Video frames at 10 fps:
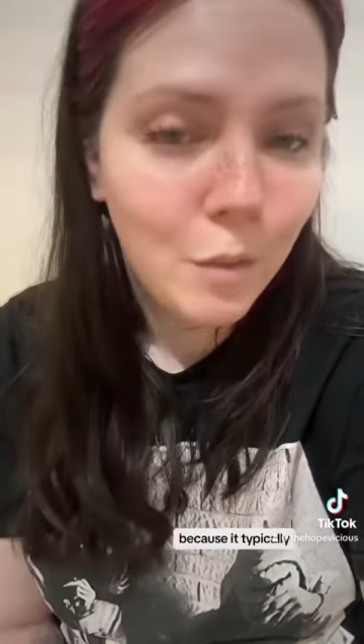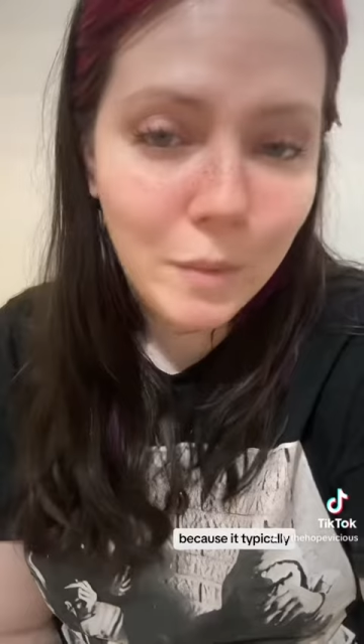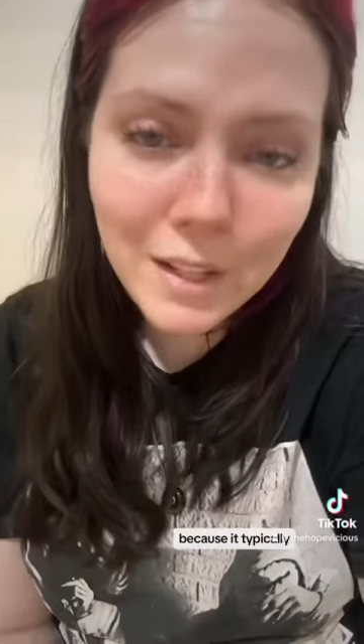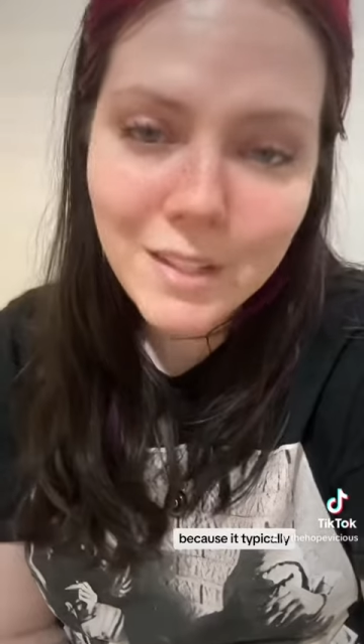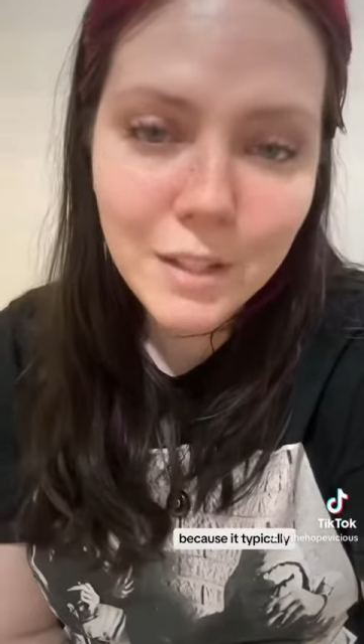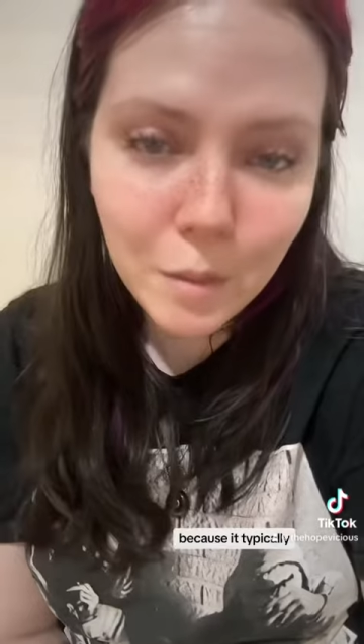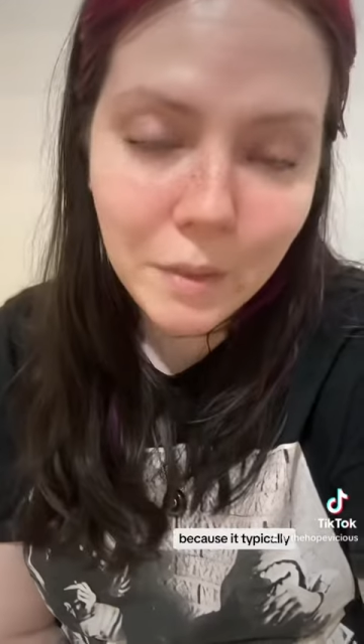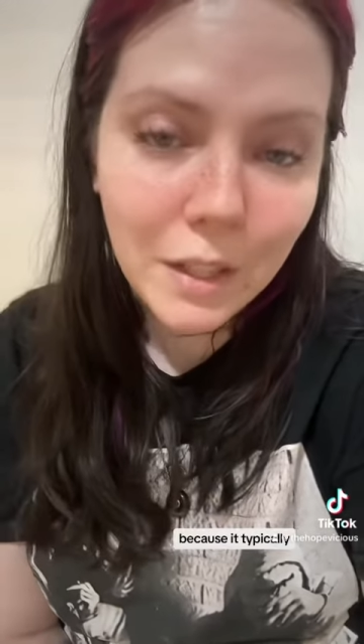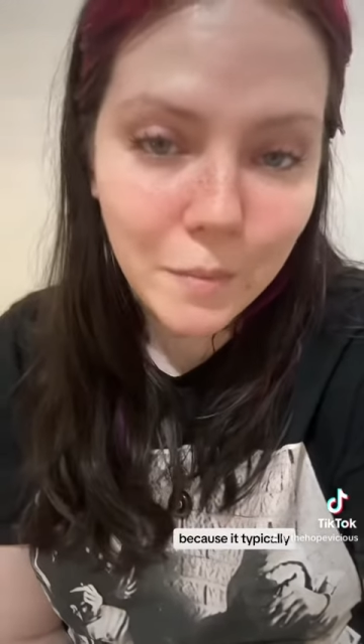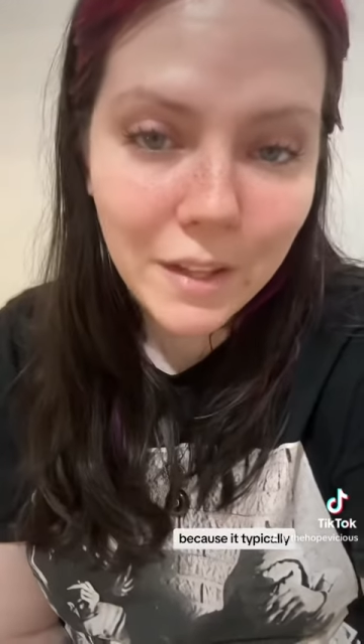because it
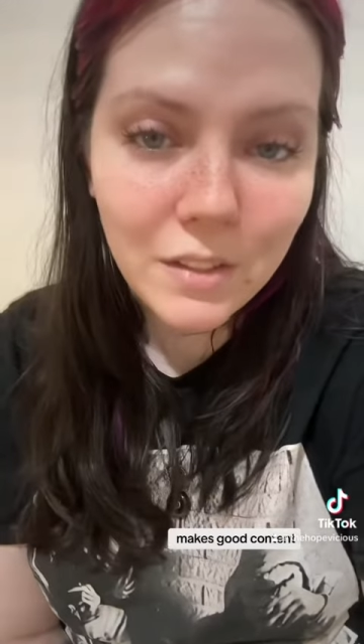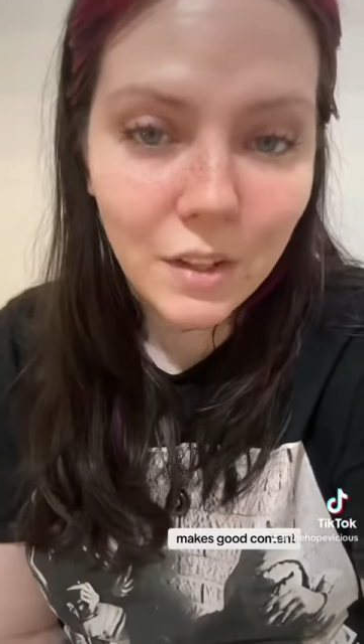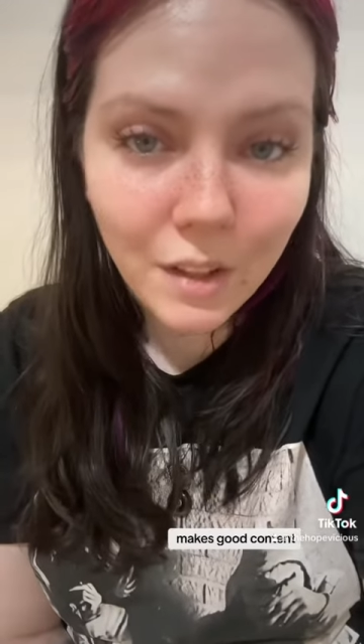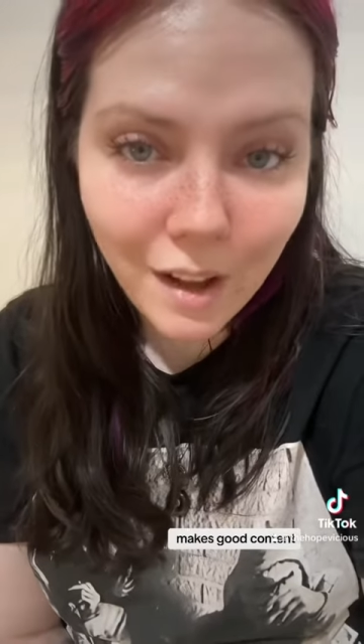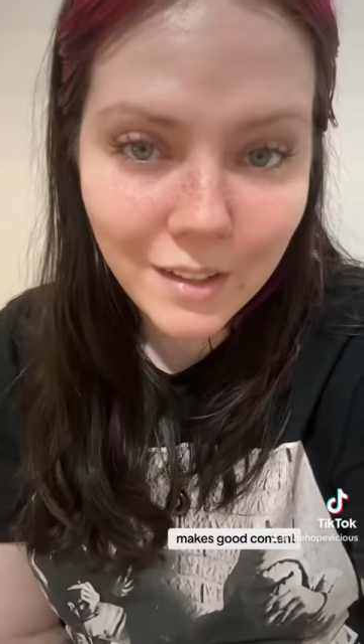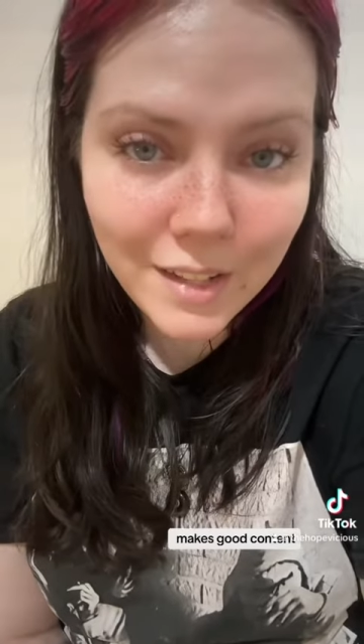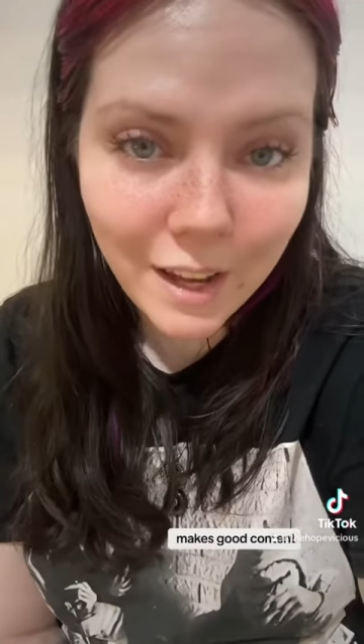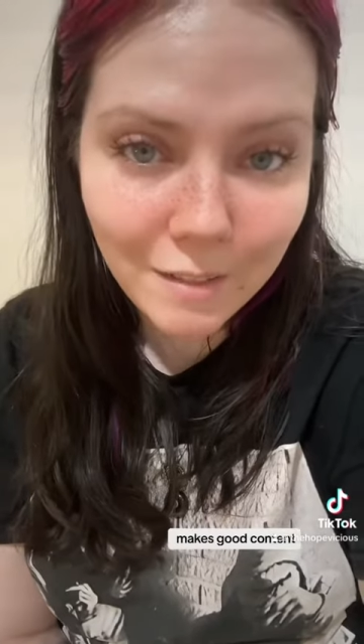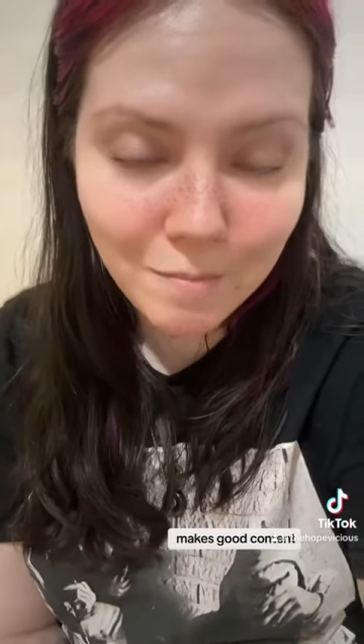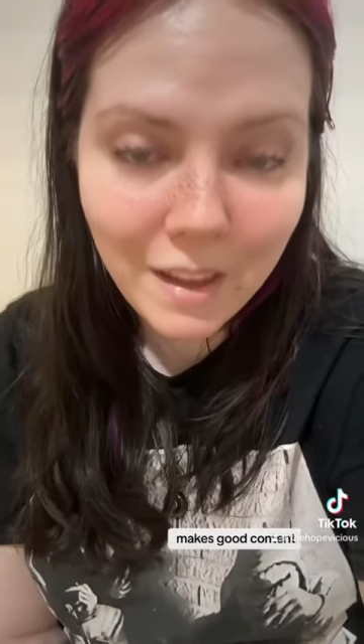typically makes good content